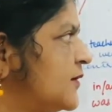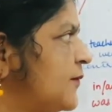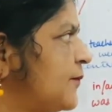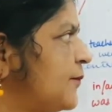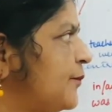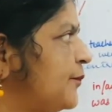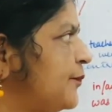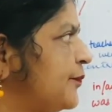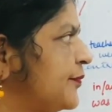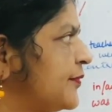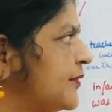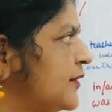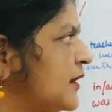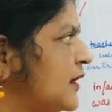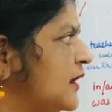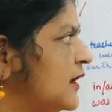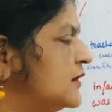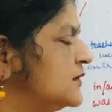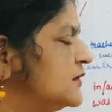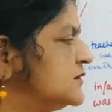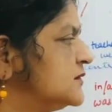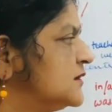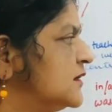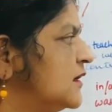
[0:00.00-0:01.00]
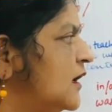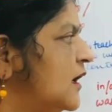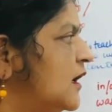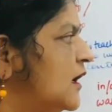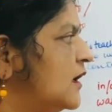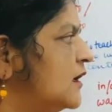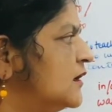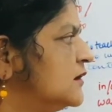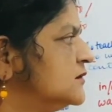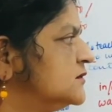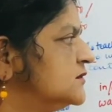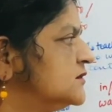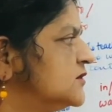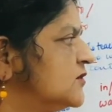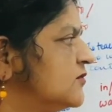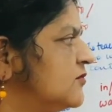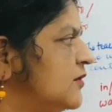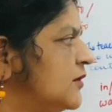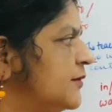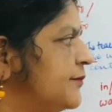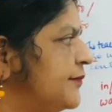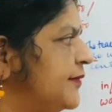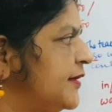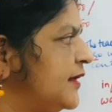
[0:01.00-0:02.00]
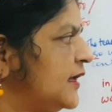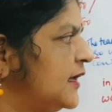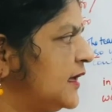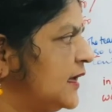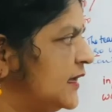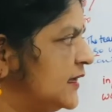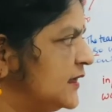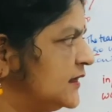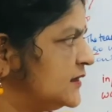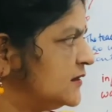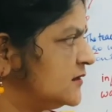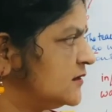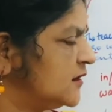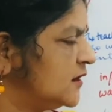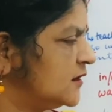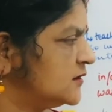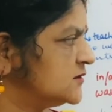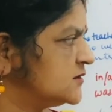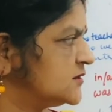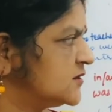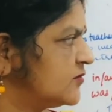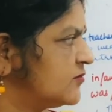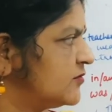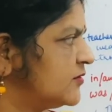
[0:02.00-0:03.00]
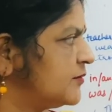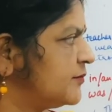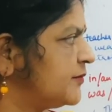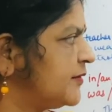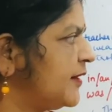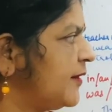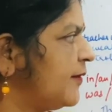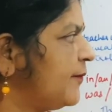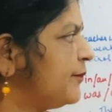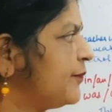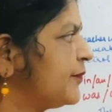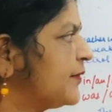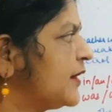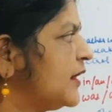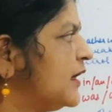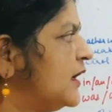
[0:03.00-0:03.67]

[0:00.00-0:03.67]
So the sentence will be, or the answer will be,